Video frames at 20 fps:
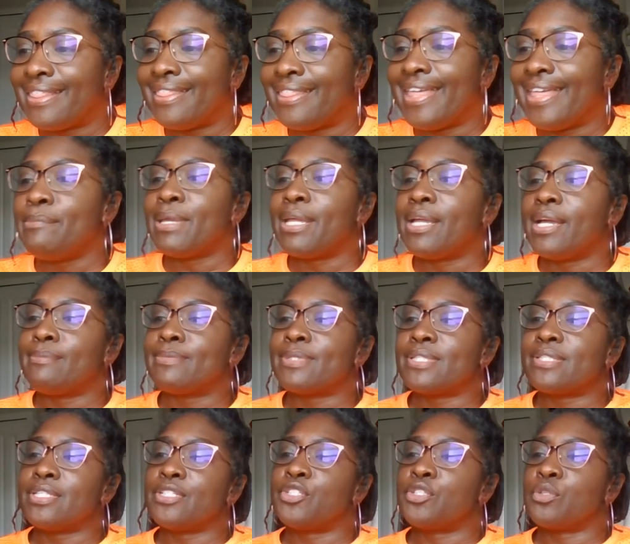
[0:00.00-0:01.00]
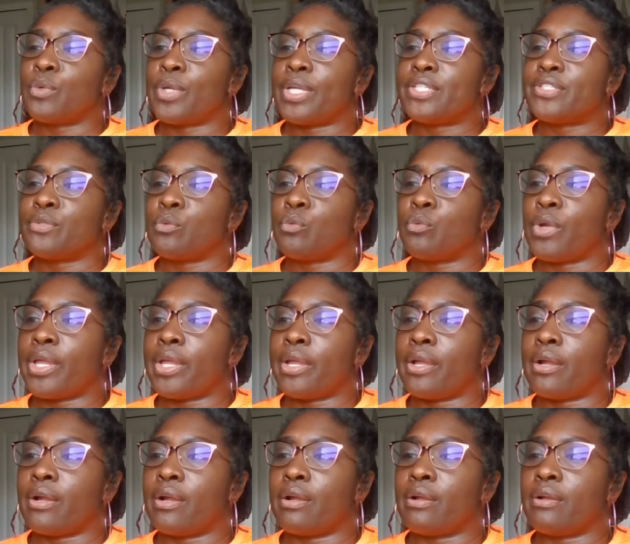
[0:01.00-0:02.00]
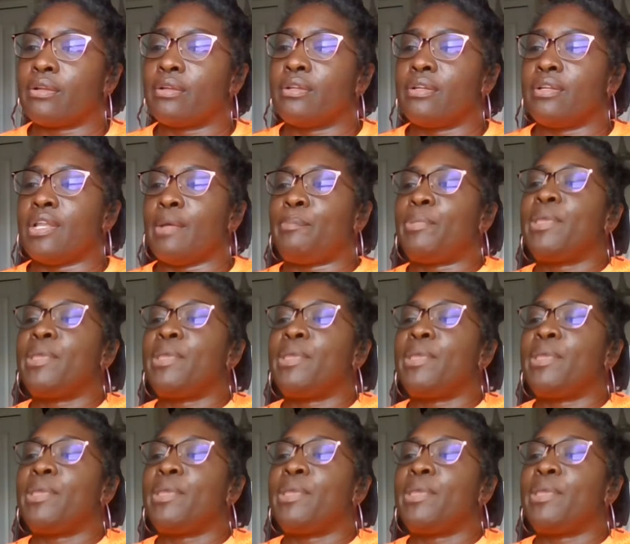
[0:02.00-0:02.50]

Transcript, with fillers: then it becomes a situation where